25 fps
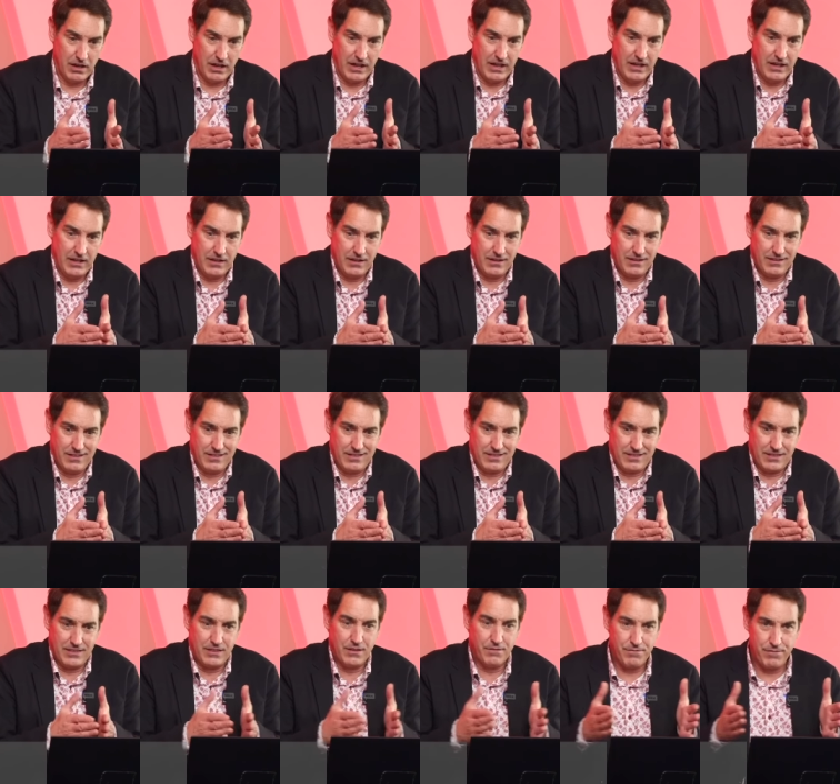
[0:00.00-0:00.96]
it,
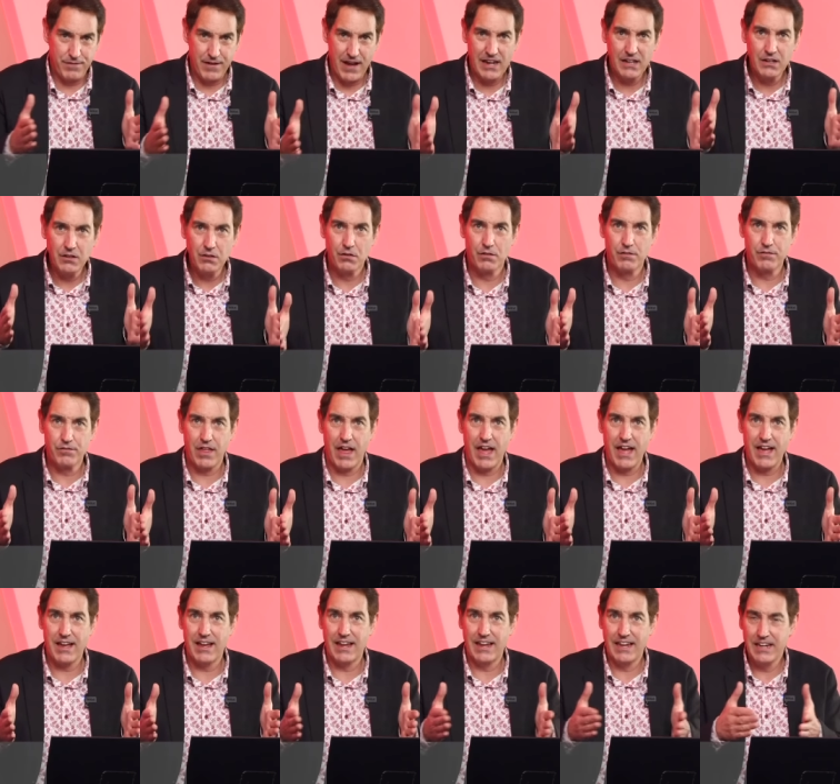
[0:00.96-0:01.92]
the value of
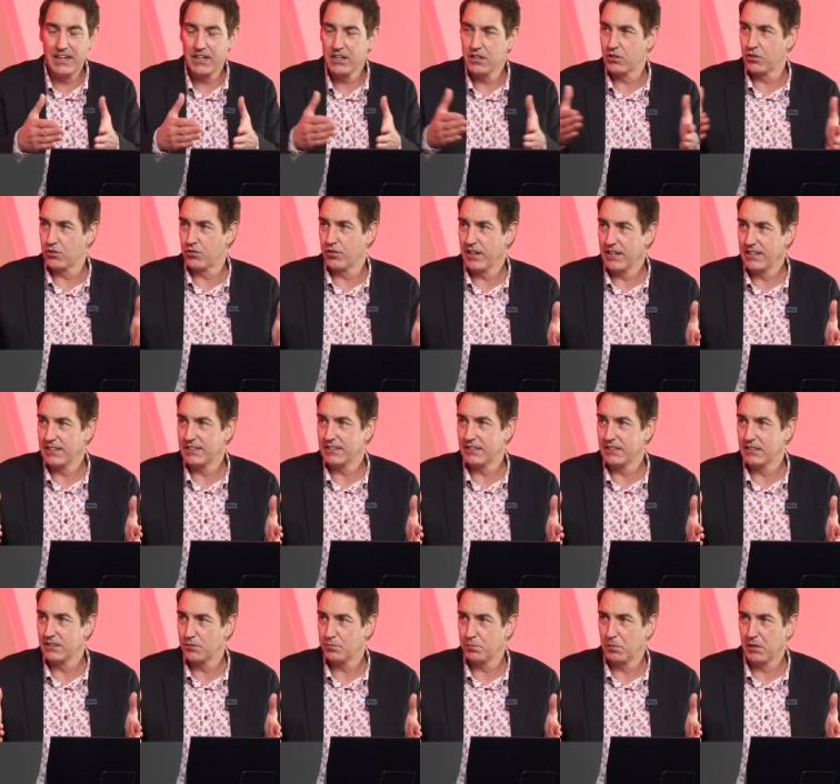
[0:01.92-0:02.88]
that
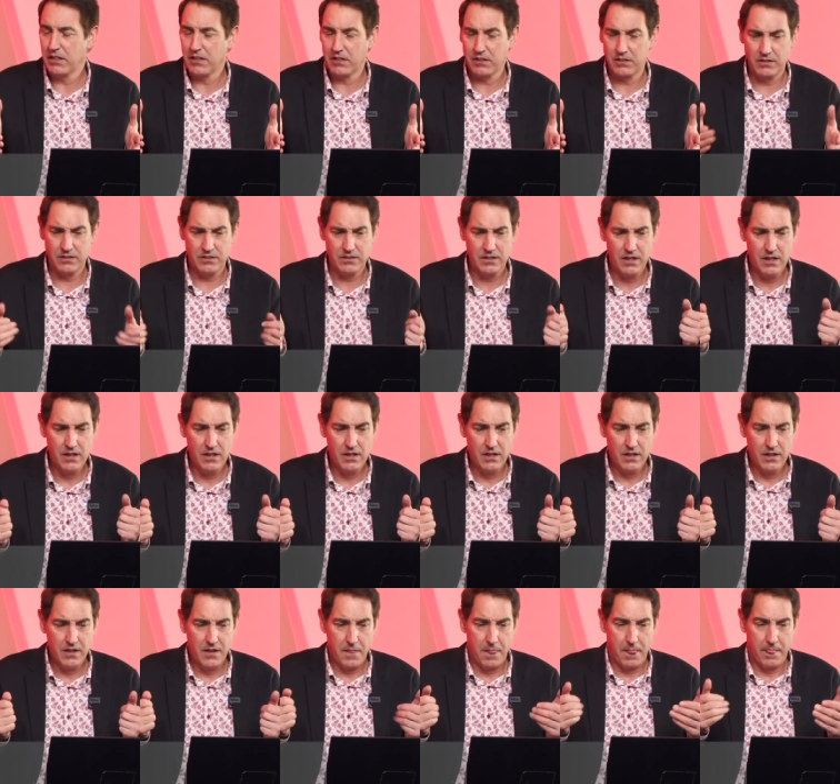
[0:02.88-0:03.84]
increases because
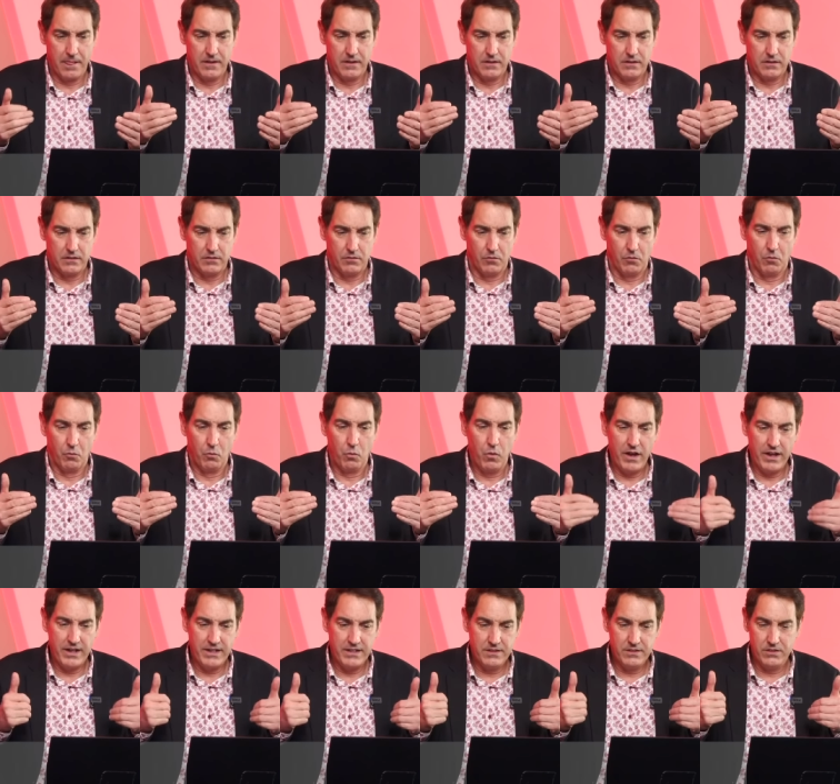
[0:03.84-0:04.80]

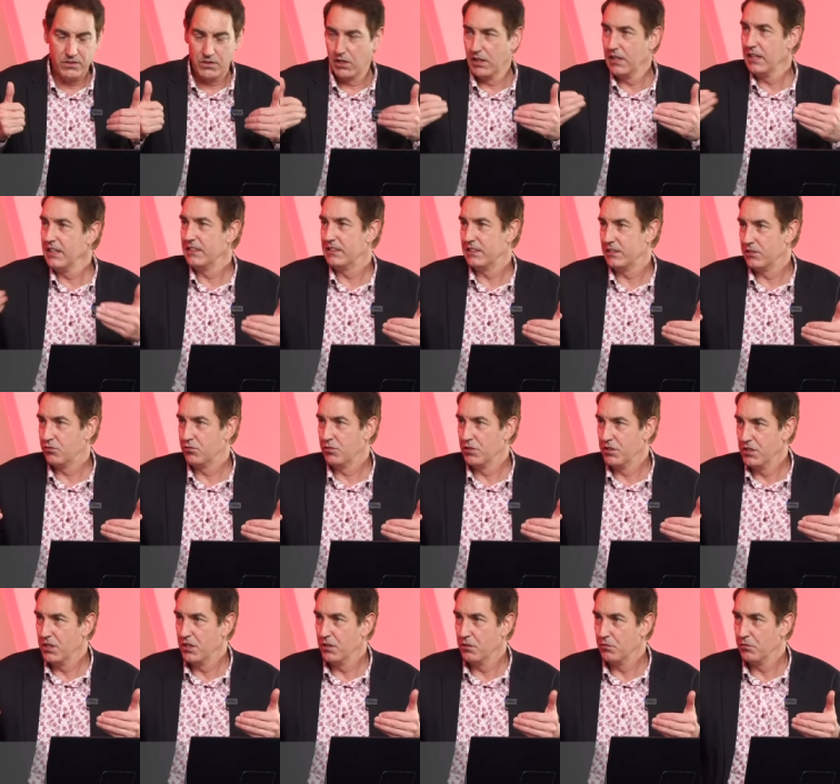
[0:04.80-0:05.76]
when the lease is
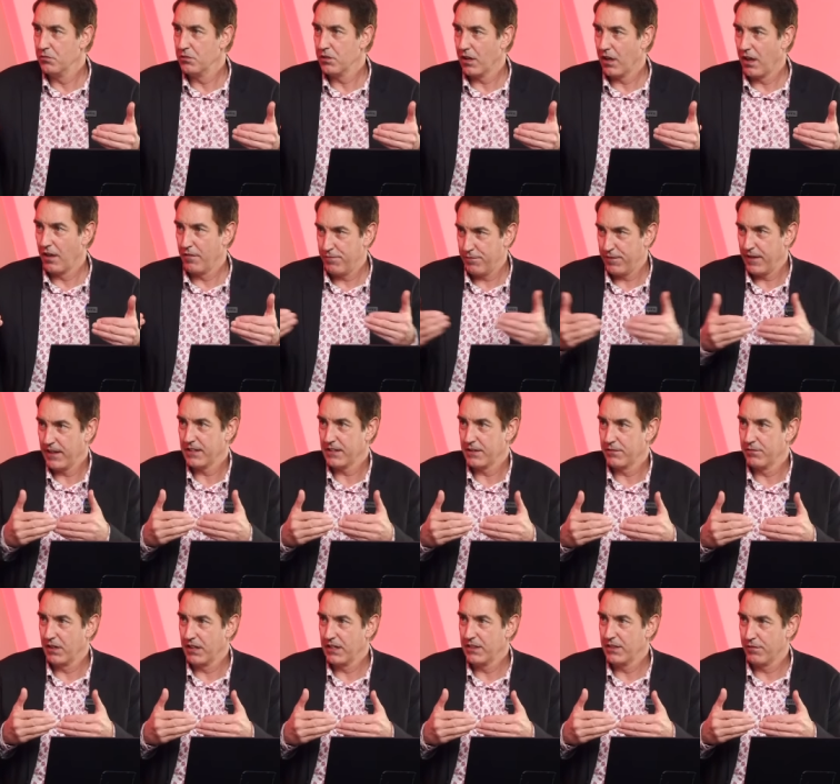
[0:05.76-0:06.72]
renewed,
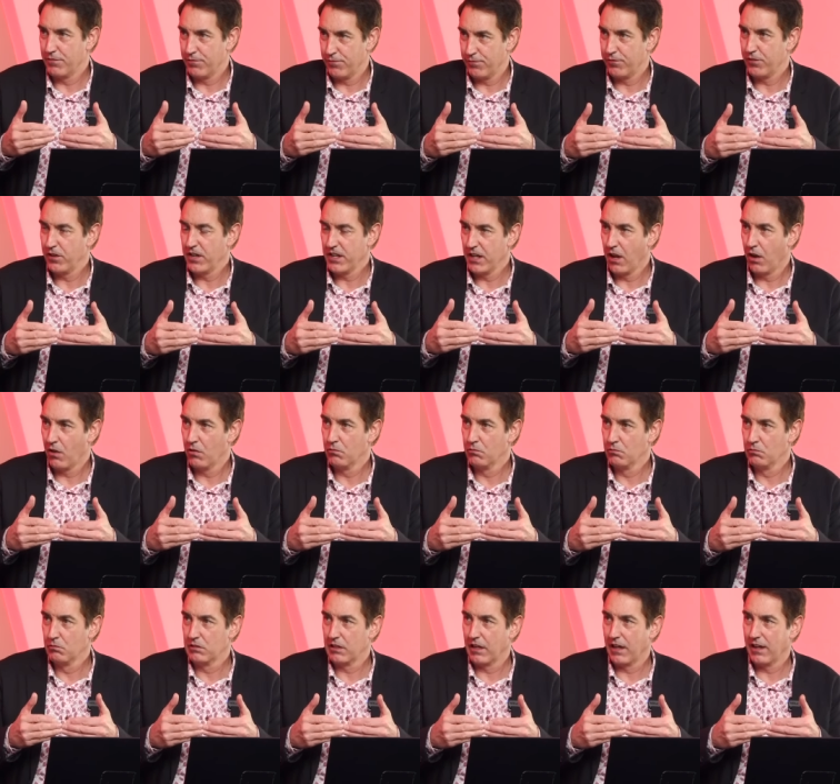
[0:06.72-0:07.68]
effectively the
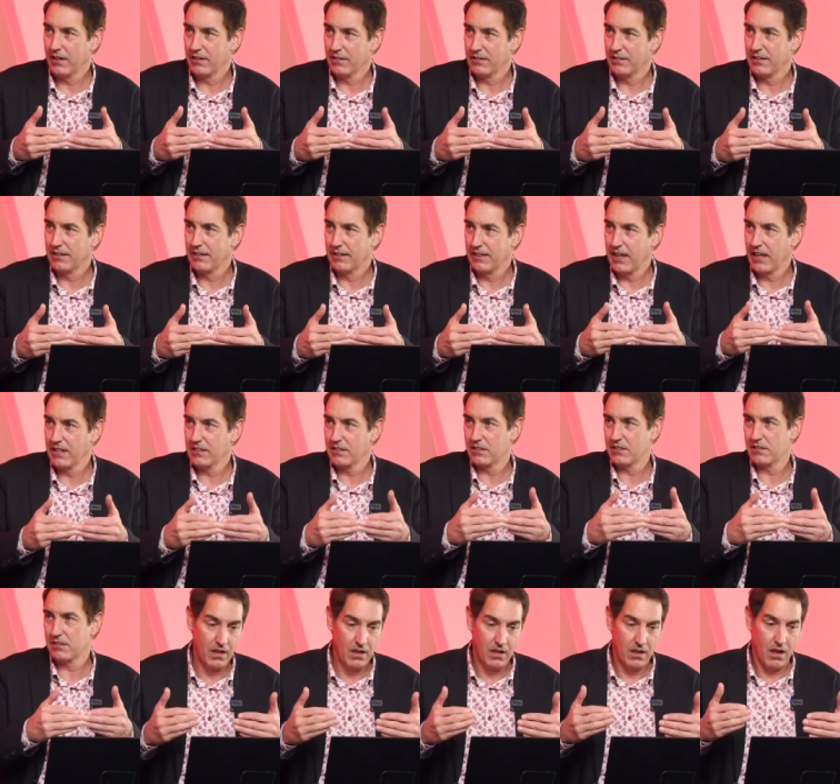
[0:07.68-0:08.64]
freeholder
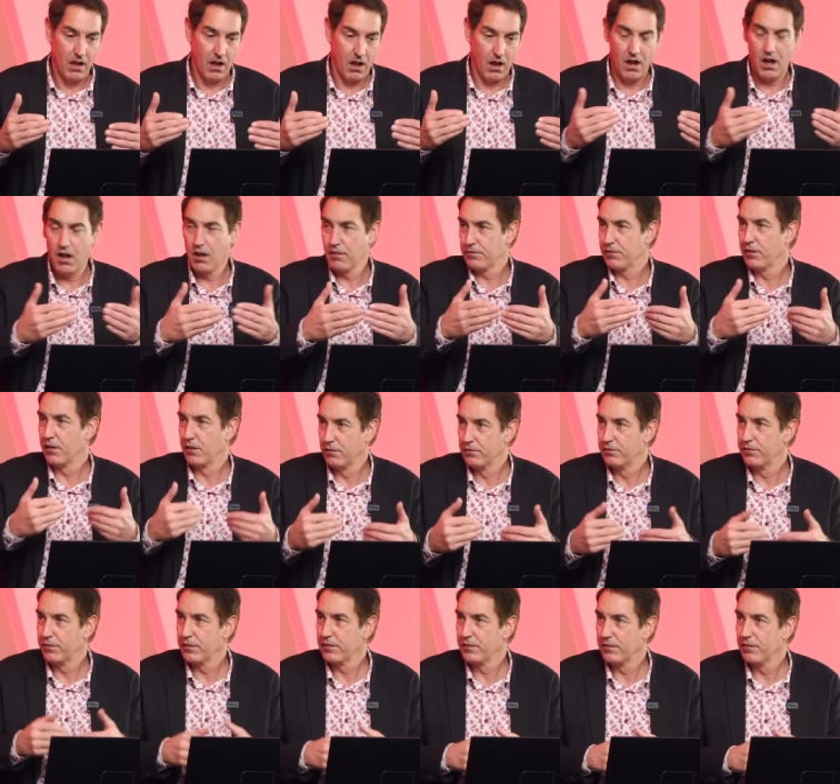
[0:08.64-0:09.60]
gets half
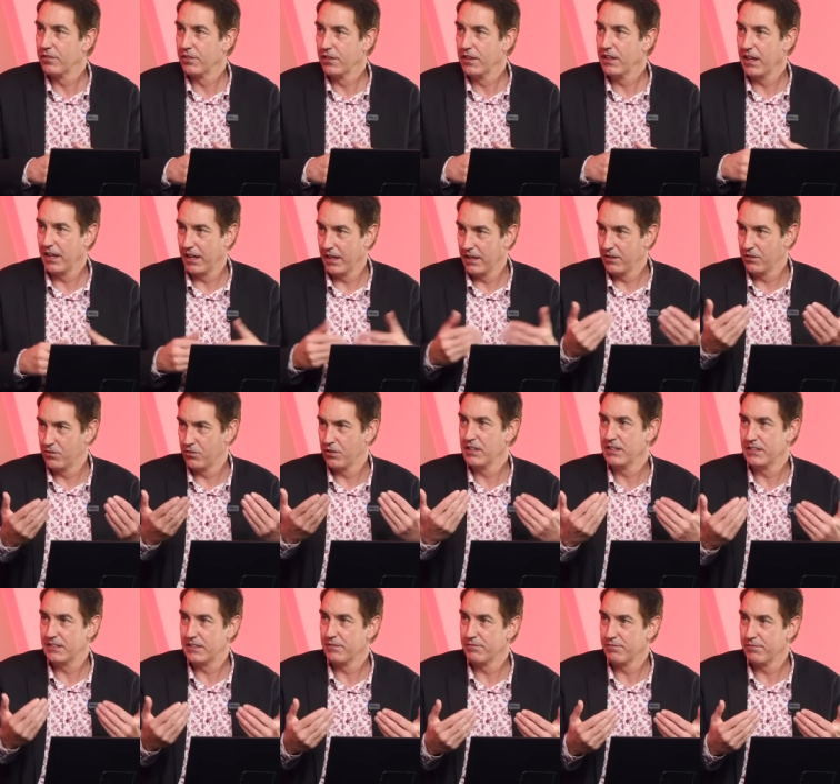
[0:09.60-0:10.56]
of the
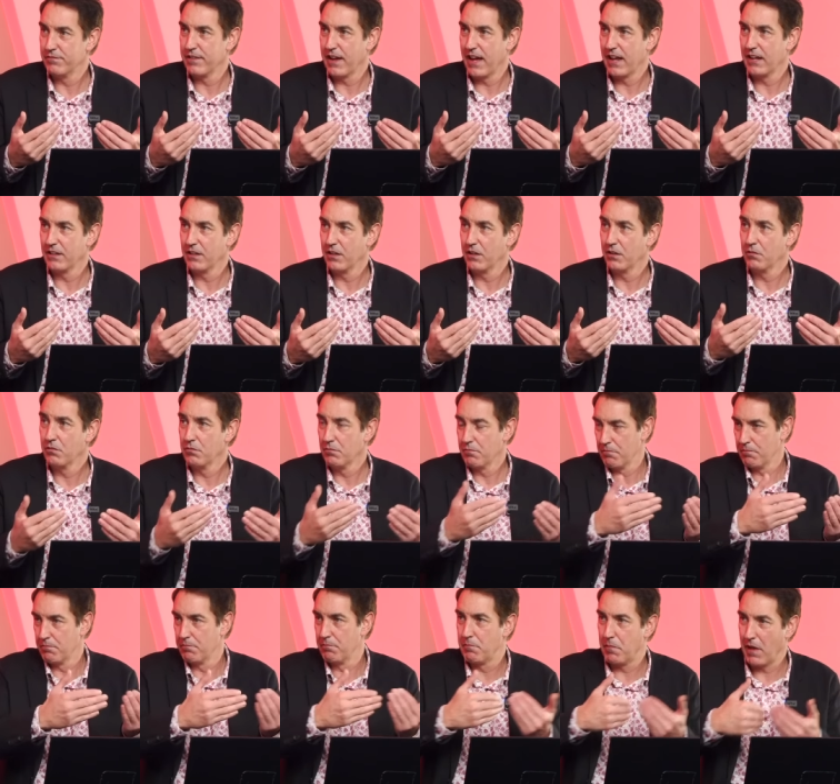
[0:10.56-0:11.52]
increase in value
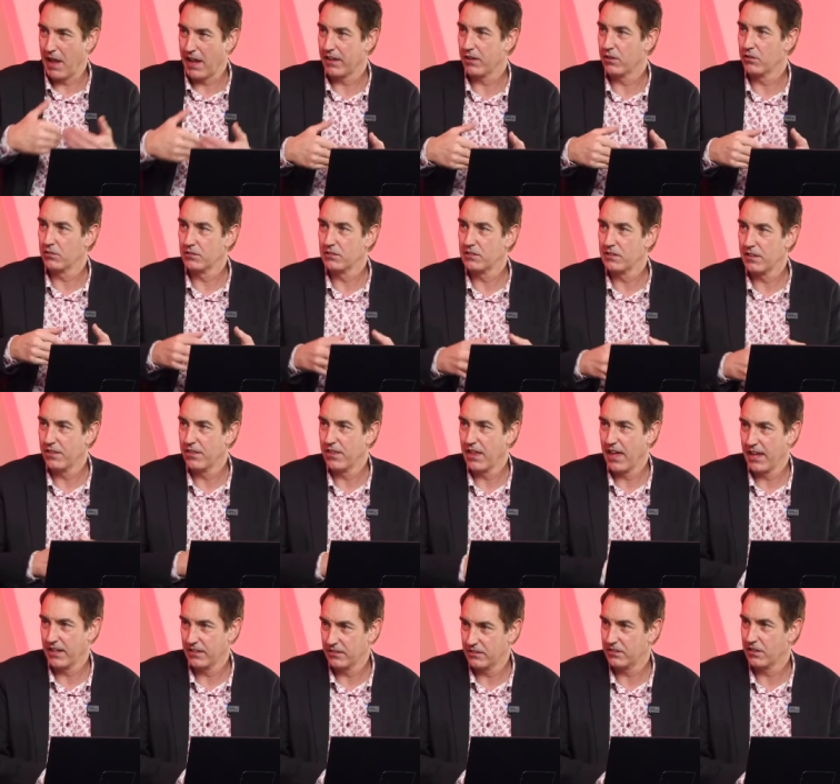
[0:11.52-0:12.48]
back onto
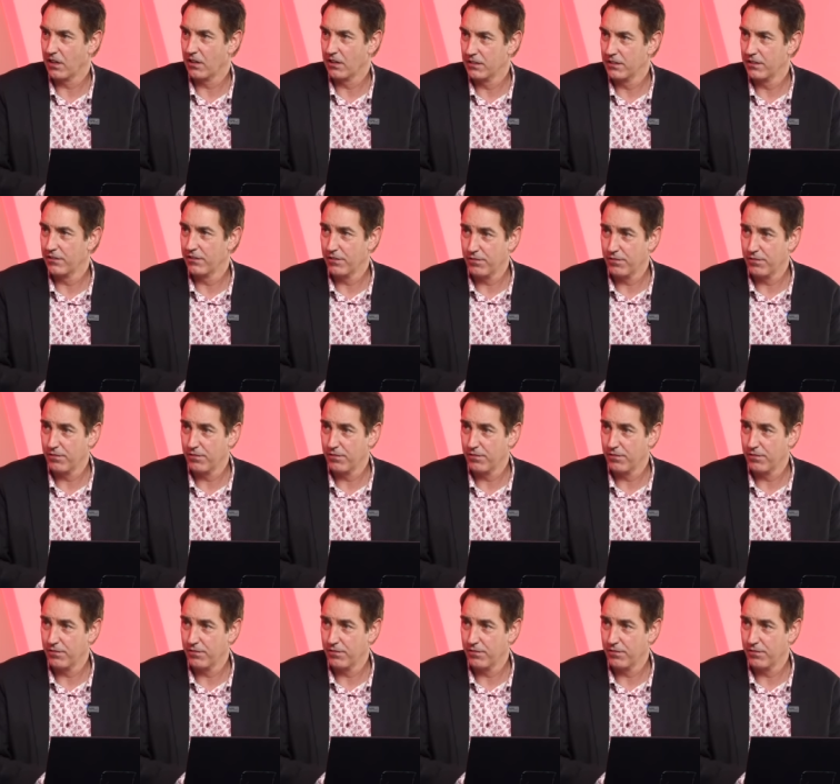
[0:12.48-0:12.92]
their side of the